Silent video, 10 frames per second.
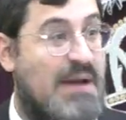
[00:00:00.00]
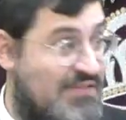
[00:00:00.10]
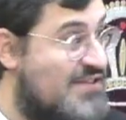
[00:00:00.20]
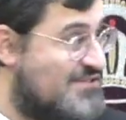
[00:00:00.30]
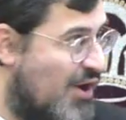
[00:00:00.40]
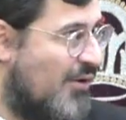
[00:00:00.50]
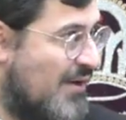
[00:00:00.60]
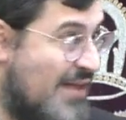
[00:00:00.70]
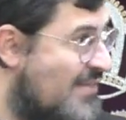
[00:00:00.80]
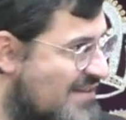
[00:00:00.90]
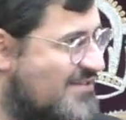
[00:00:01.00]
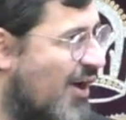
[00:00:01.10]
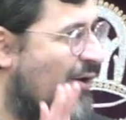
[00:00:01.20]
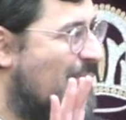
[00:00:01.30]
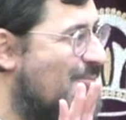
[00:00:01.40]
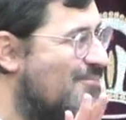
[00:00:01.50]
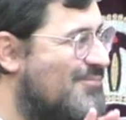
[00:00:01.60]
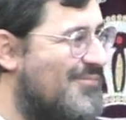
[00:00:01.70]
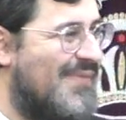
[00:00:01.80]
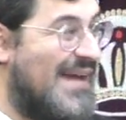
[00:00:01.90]
in this door.
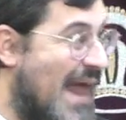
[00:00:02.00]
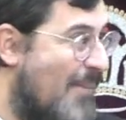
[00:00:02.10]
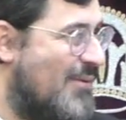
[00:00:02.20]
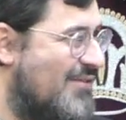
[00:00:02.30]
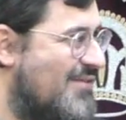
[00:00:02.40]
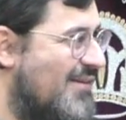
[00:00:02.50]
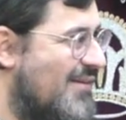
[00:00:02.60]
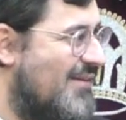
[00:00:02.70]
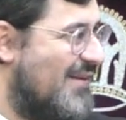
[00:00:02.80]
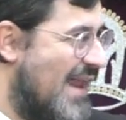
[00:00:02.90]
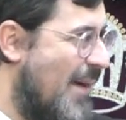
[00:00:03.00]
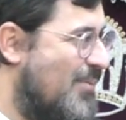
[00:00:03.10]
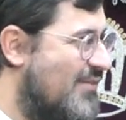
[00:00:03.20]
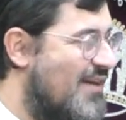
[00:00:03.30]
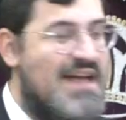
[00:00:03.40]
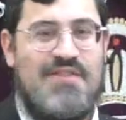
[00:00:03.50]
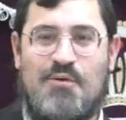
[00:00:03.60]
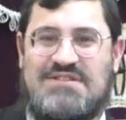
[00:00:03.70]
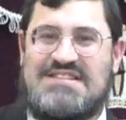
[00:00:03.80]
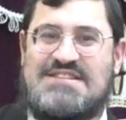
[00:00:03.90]
It happened. There
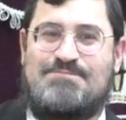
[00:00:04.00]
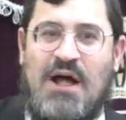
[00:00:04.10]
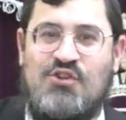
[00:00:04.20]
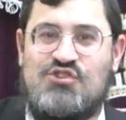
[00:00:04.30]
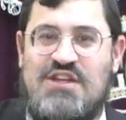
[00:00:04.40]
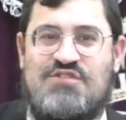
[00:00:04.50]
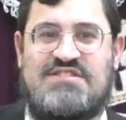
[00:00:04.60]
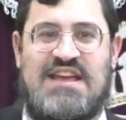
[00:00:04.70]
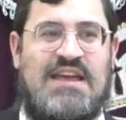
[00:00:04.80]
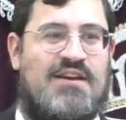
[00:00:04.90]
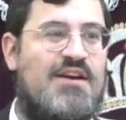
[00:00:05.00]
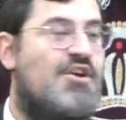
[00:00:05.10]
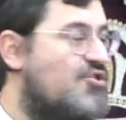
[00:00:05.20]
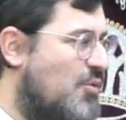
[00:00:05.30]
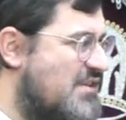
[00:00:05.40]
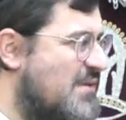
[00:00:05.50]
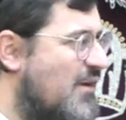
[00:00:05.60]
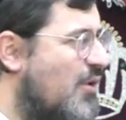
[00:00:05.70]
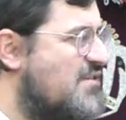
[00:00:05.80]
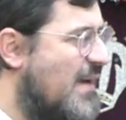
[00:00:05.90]
was a sponge in the sink. So
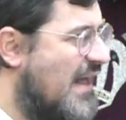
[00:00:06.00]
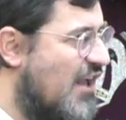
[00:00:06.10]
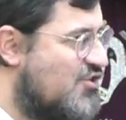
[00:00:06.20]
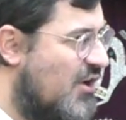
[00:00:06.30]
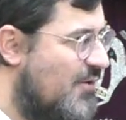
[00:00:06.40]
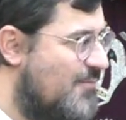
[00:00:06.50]
what's my kasha?